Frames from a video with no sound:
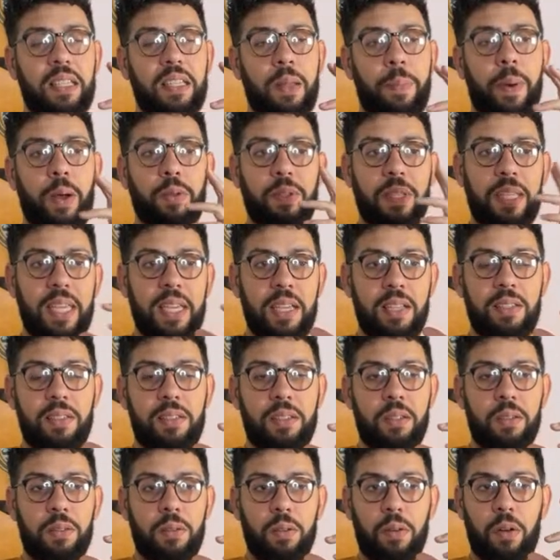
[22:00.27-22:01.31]
about gigs
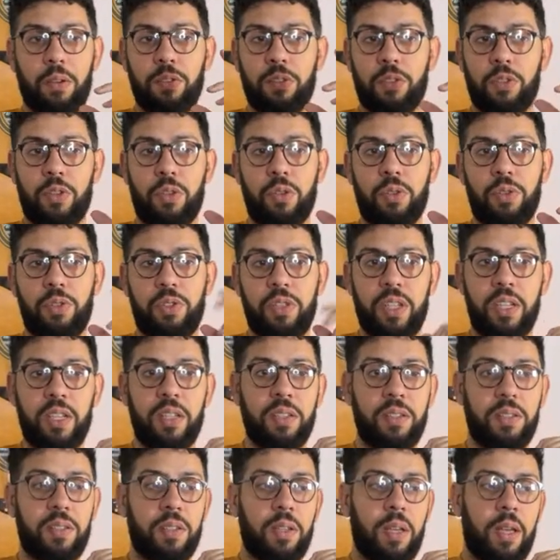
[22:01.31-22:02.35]
on the news
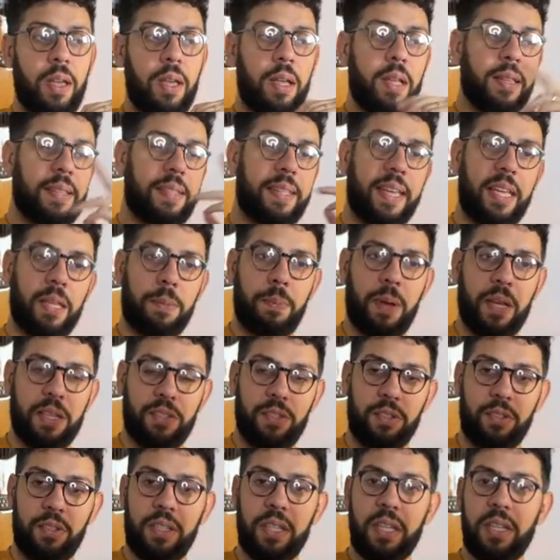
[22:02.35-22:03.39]
is
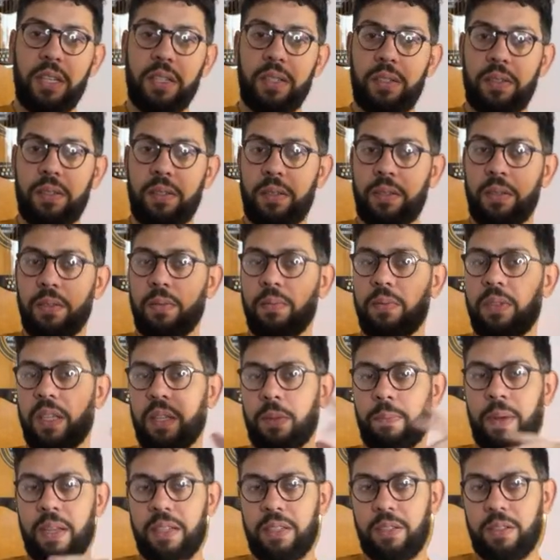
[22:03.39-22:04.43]
Ticketmaster this,
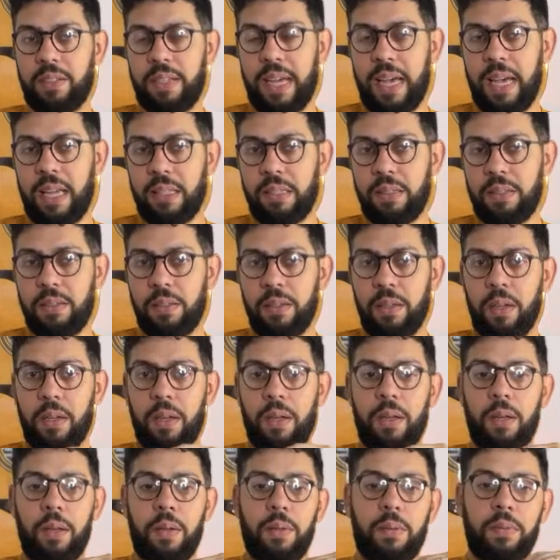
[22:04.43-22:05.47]
Ticketmaster that,
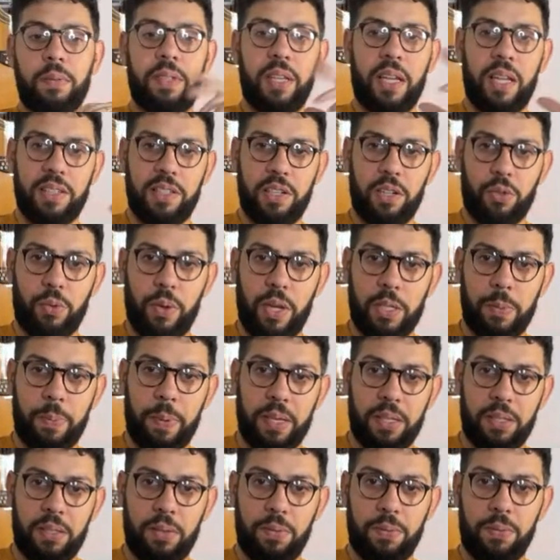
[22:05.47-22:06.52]
tickets are too
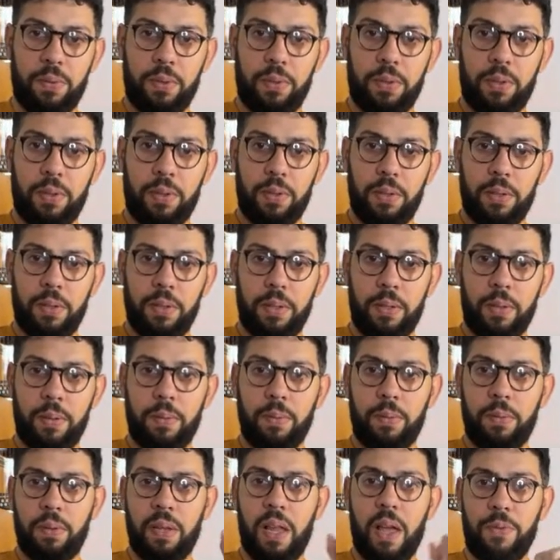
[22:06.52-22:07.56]
expensive.
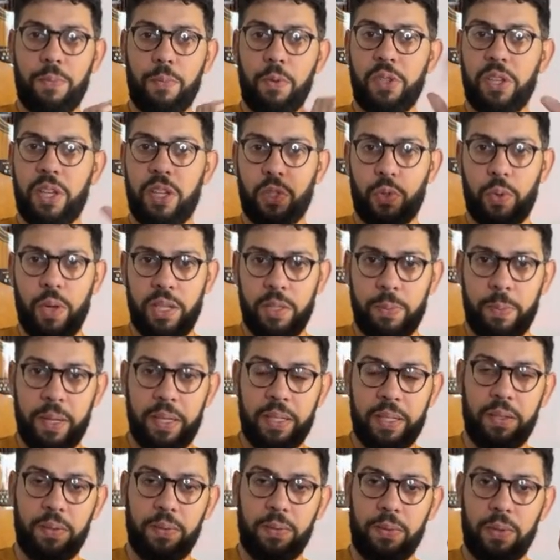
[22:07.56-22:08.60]
Live music is too
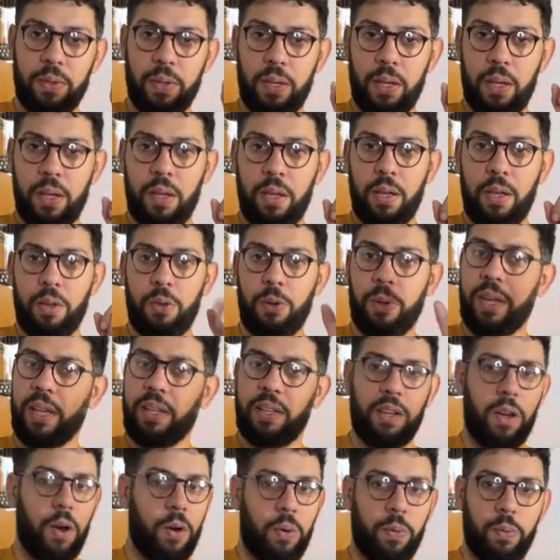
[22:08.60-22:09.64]
expensive. You can't
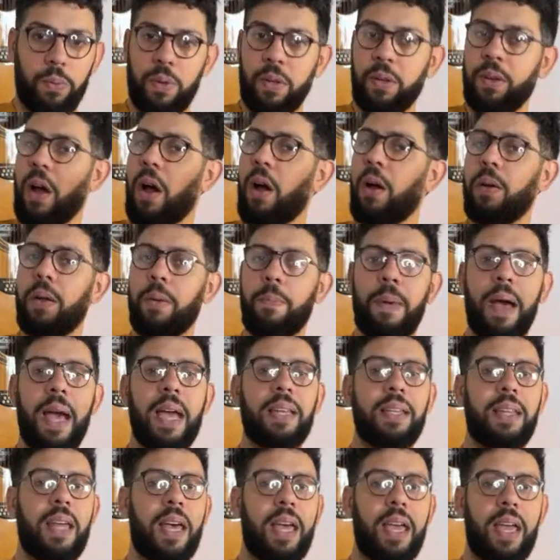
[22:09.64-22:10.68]
go. You know, in my
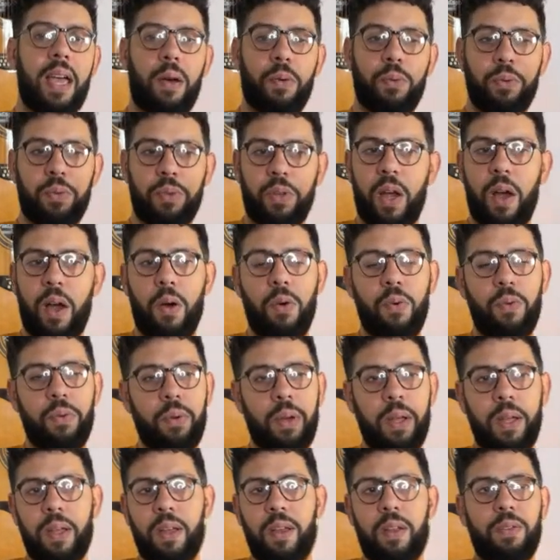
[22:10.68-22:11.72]
day, I would go
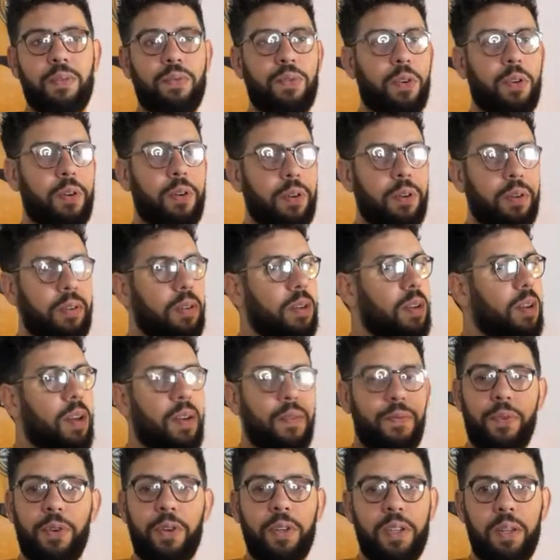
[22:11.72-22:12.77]
for
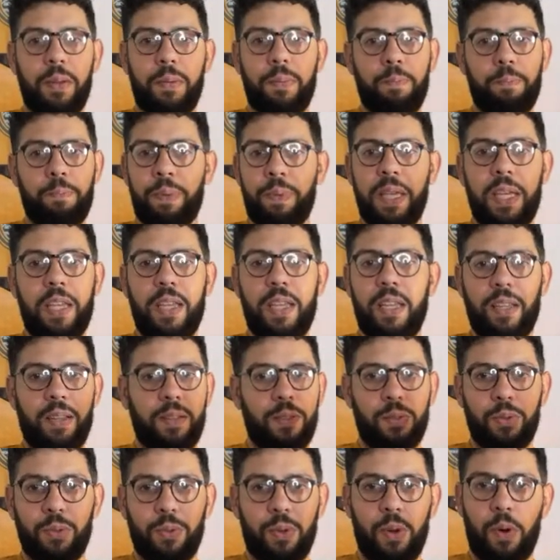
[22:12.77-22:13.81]
30p
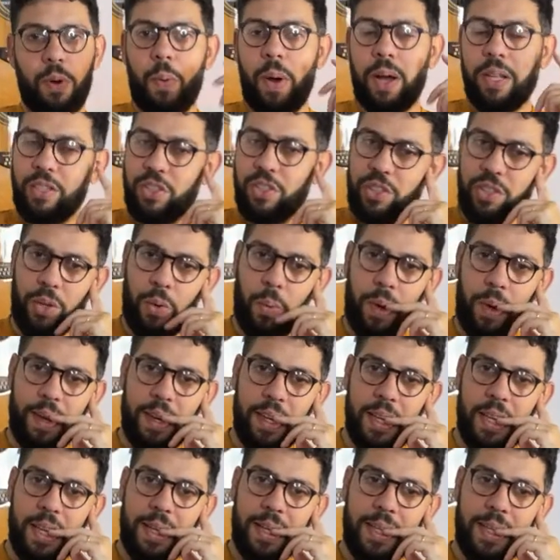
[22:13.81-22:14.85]
to go watch the Queen.
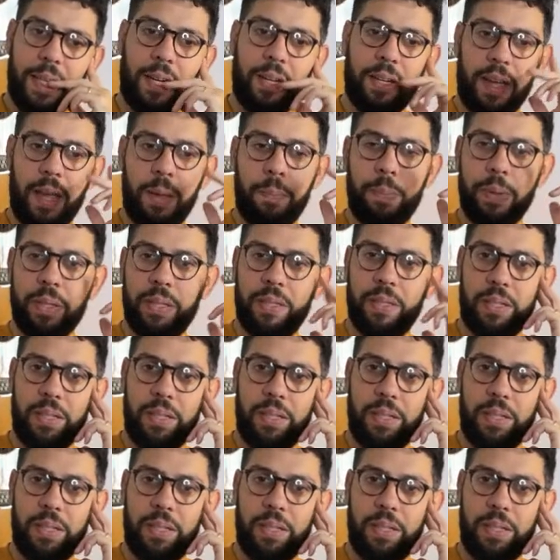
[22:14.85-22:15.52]
Okay, but